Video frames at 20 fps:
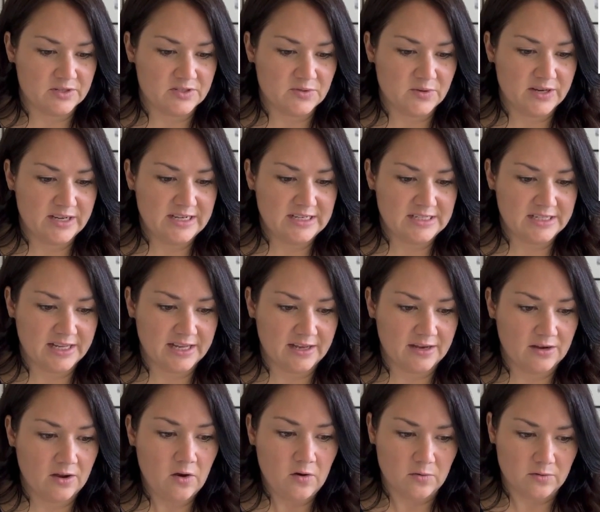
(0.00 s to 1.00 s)
So I need to get,
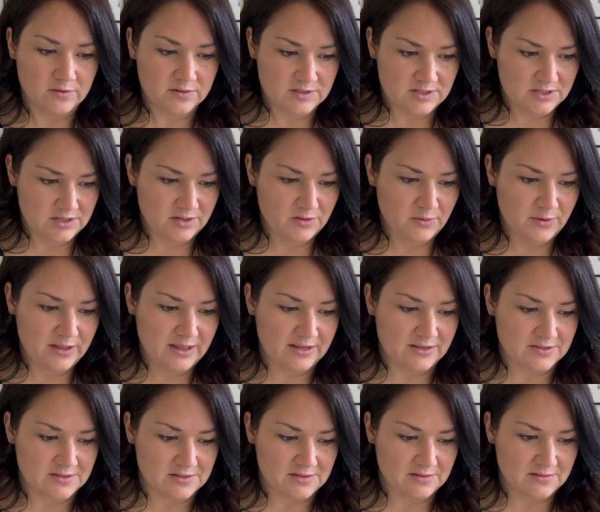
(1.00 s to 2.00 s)
it's to
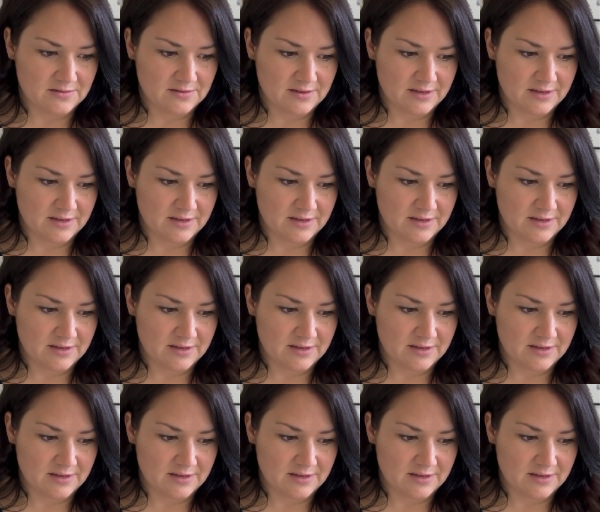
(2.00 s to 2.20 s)
3,000.